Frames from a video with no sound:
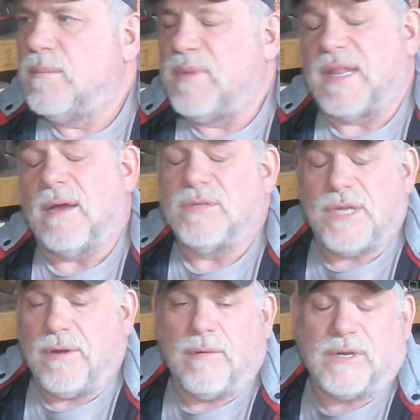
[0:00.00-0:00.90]
But that was
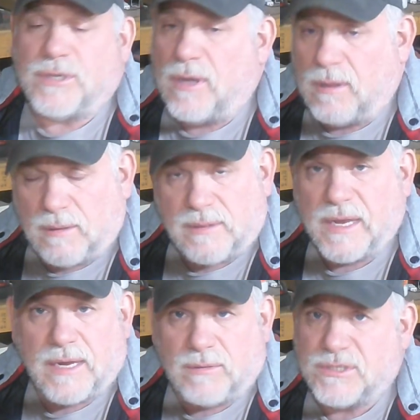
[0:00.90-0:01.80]
the original
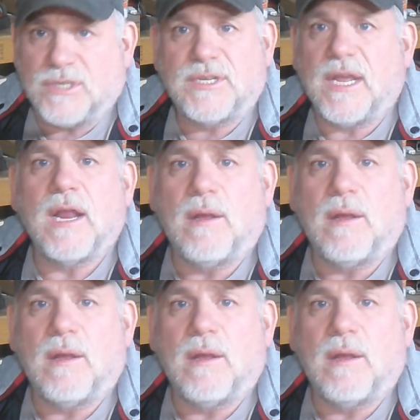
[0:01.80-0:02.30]
thing, was just to get